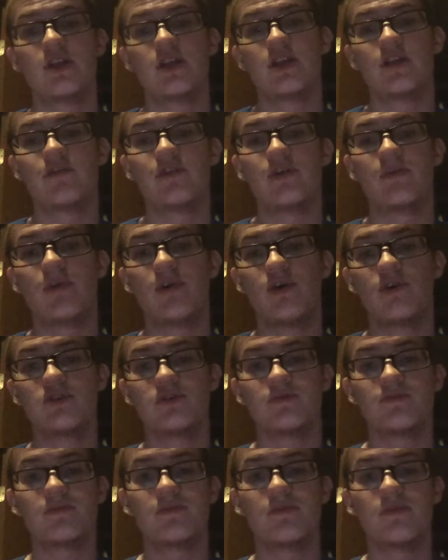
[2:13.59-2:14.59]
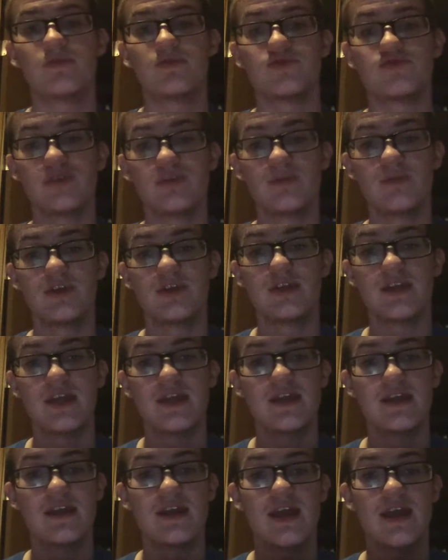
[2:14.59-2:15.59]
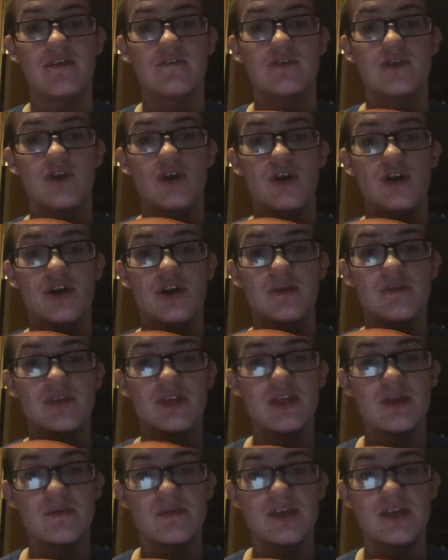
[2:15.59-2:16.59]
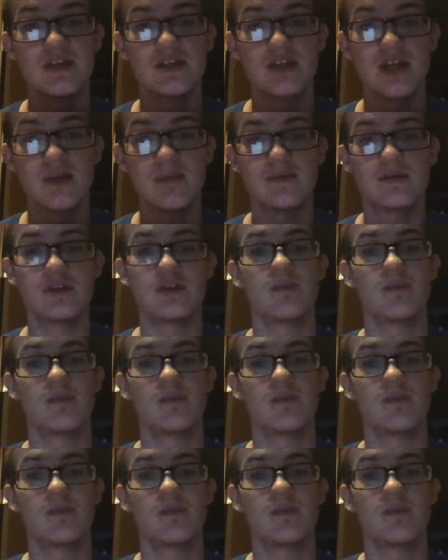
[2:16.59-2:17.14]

If the ball is dribbled again after already being picked up,